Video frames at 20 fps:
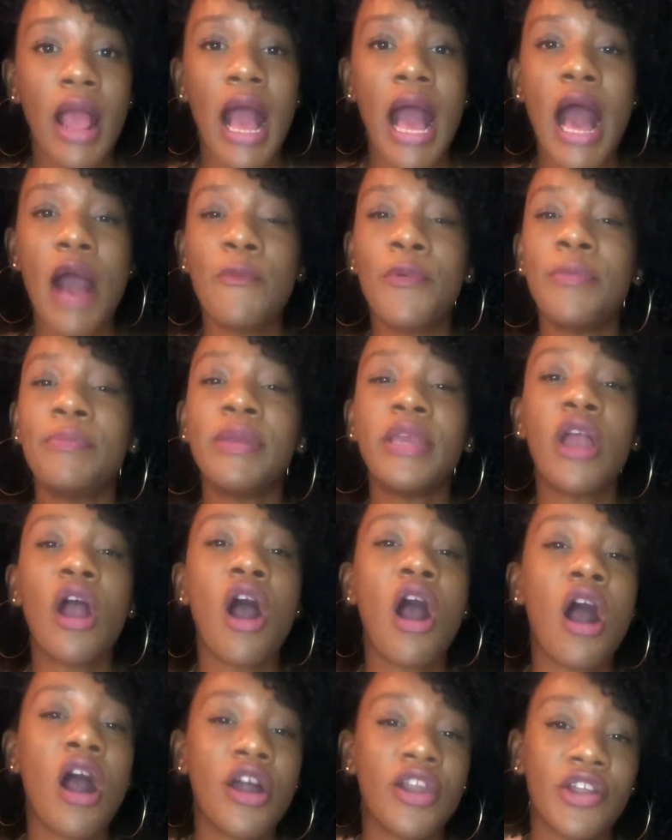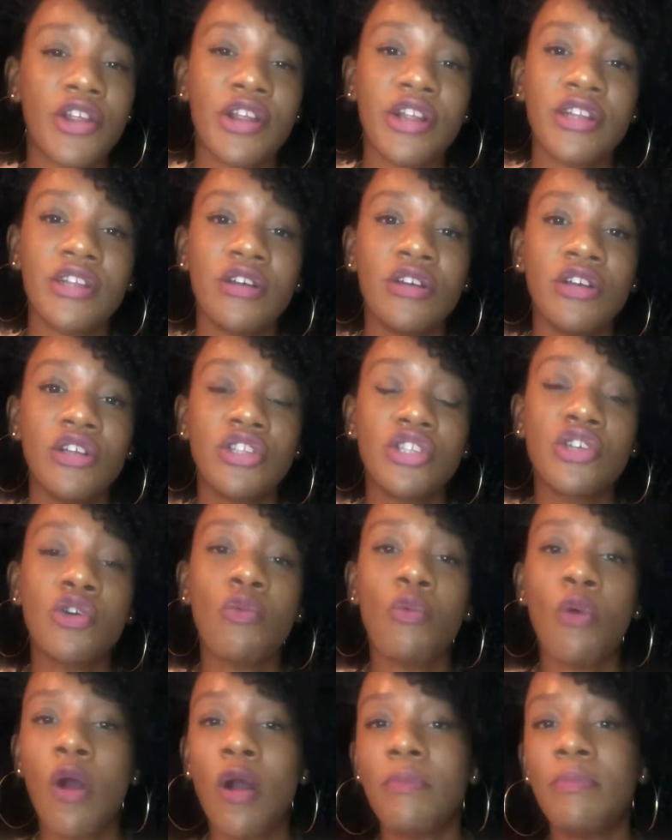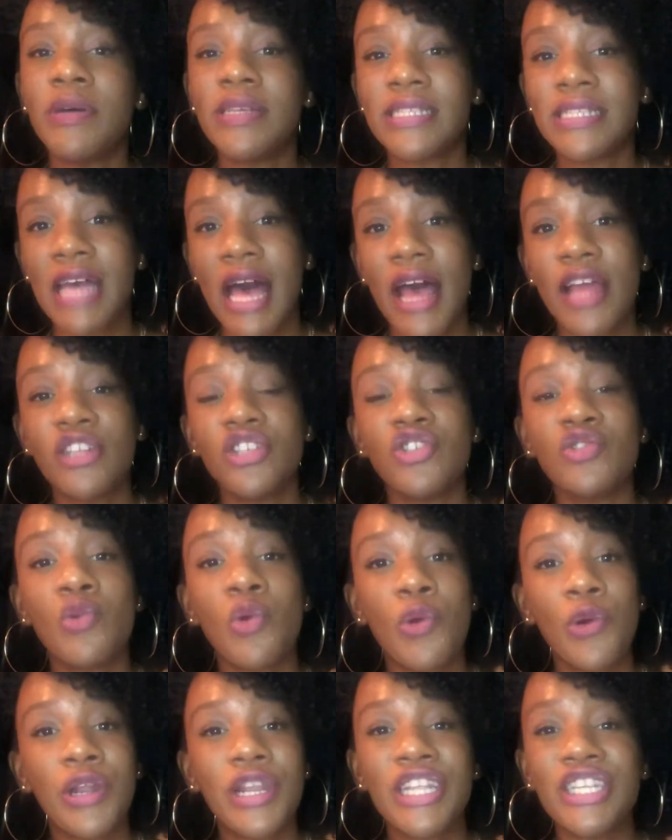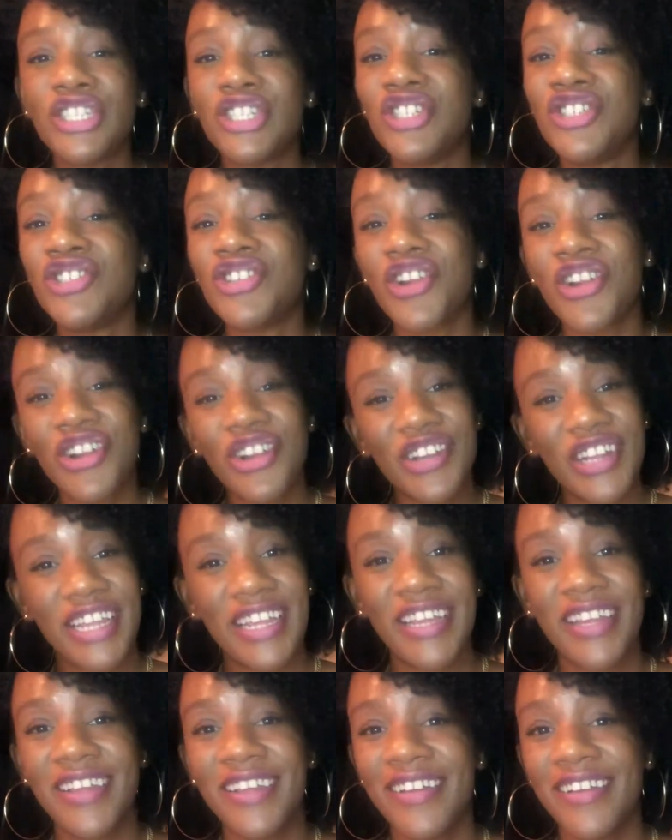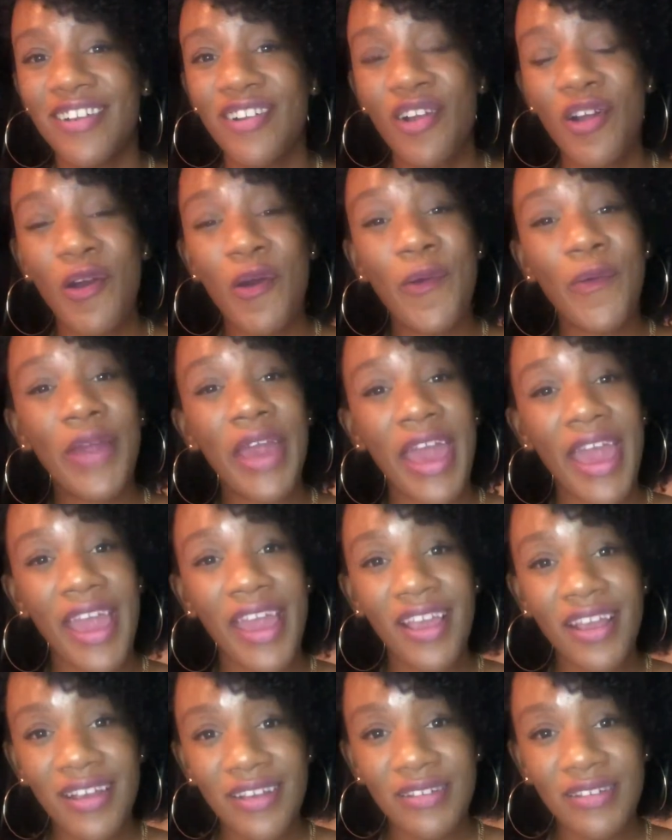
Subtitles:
I would be honored to walk beside you on this journey, okay?